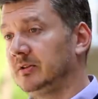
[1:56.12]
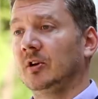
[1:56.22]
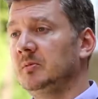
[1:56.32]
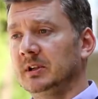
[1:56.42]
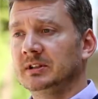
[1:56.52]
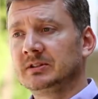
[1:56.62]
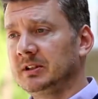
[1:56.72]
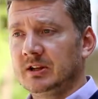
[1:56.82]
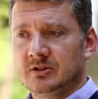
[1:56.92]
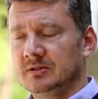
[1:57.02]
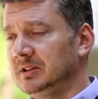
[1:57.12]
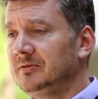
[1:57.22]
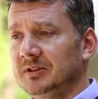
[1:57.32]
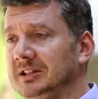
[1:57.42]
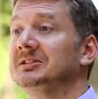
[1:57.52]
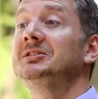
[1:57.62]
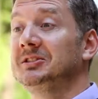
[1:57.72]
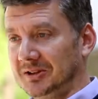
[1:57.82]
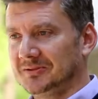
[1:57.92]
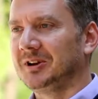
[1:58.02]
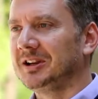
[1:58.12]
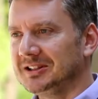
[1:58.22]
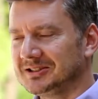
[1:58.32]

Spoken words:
thermal insulation even existing, frankly.